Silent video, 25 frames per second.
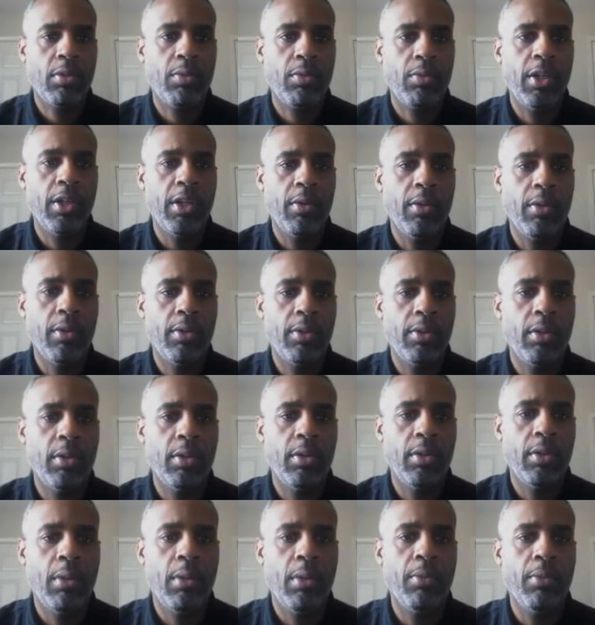3
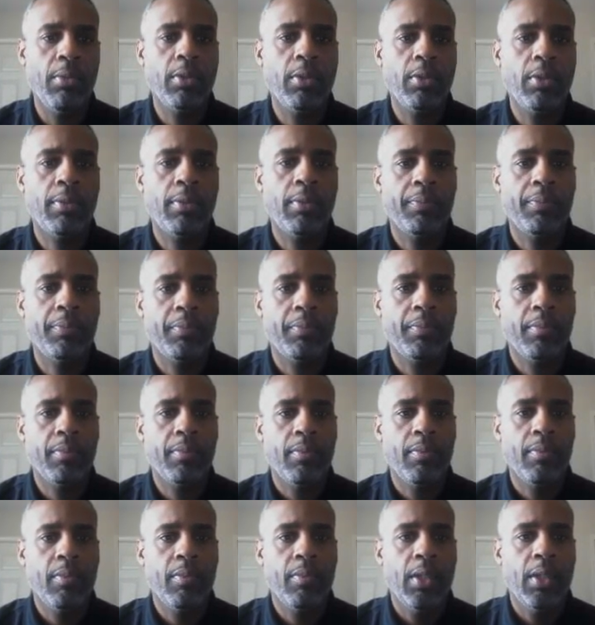numbers.
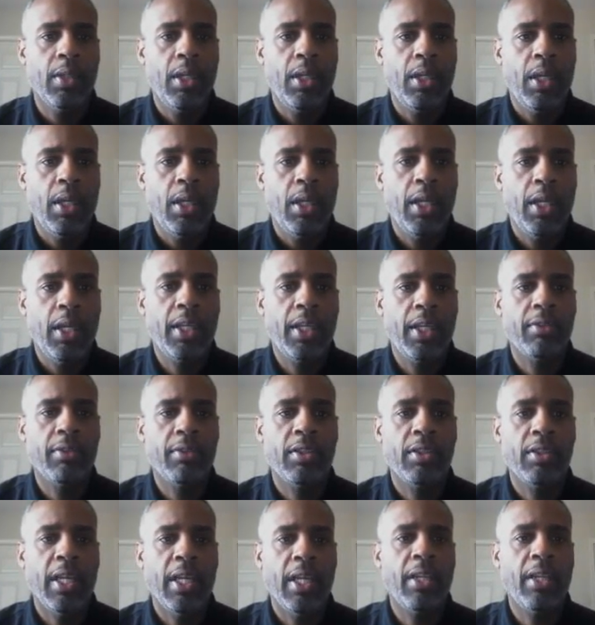And it
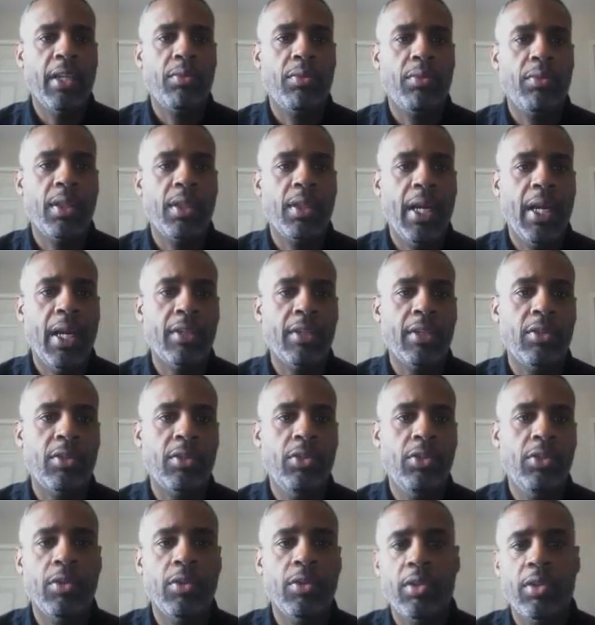gives us
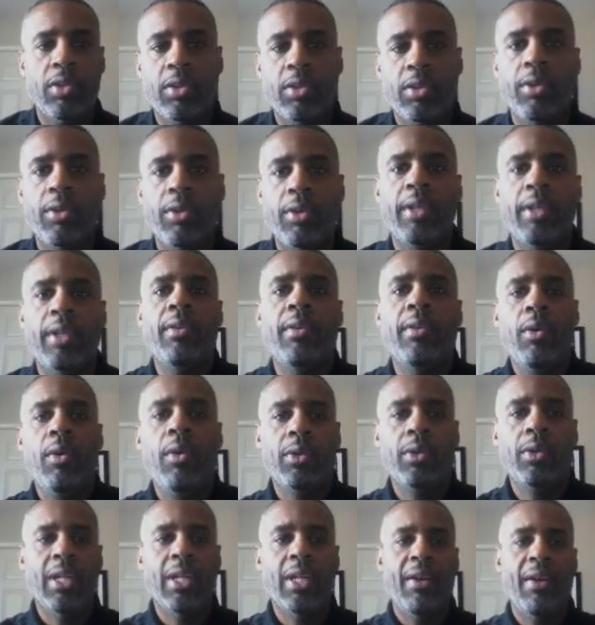83,230,
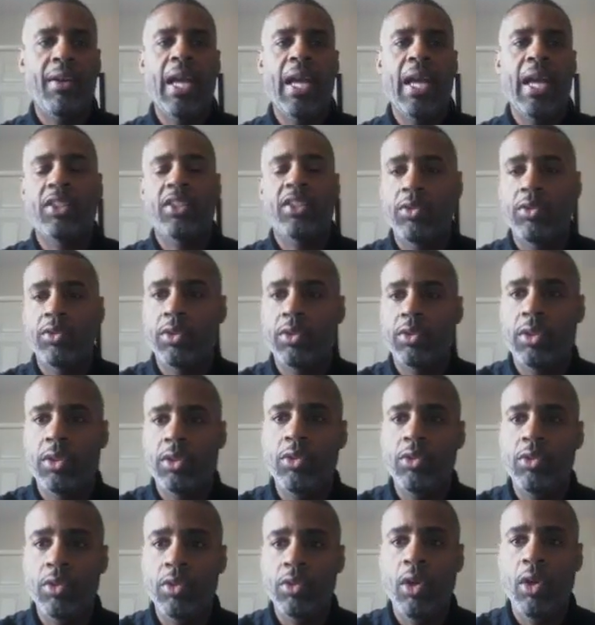which I actually
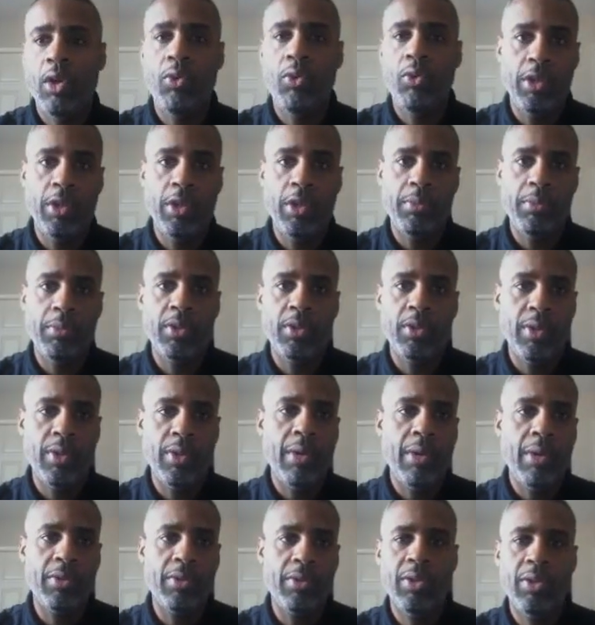used whole numbers on
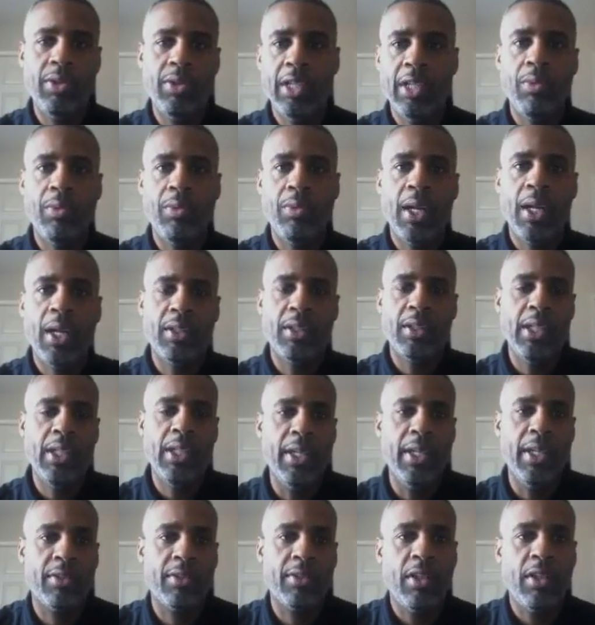that one, so that's why it's
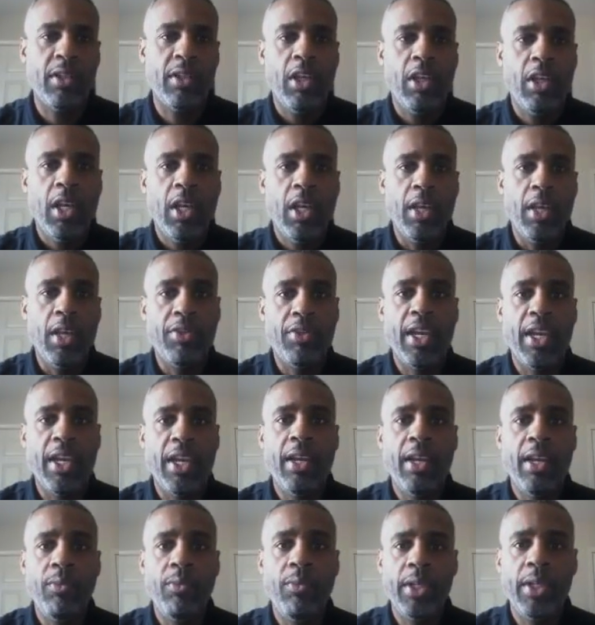less. And
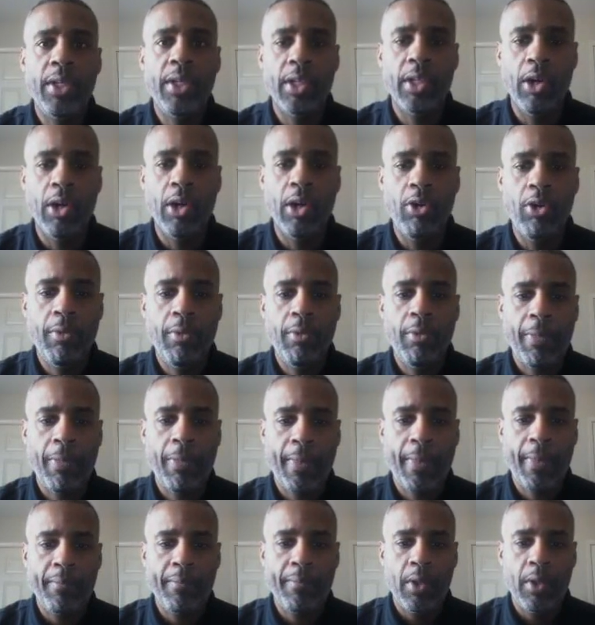then we go
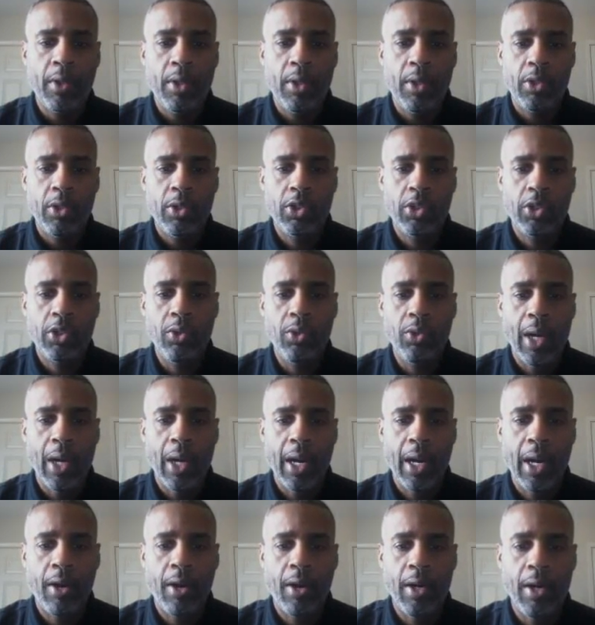to
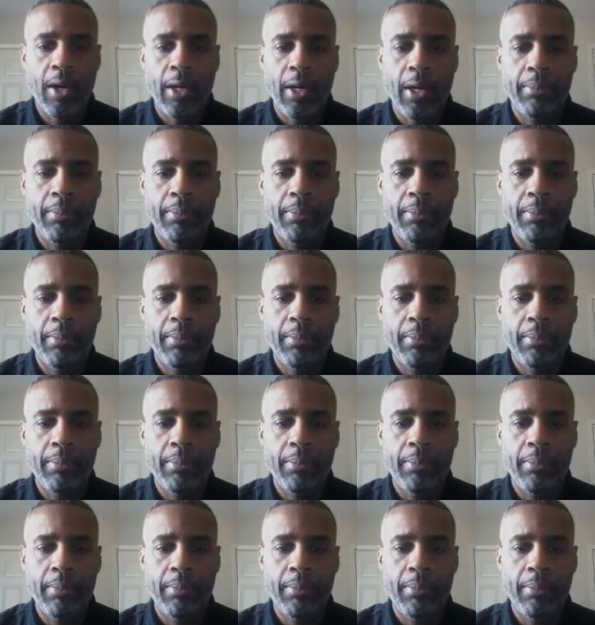our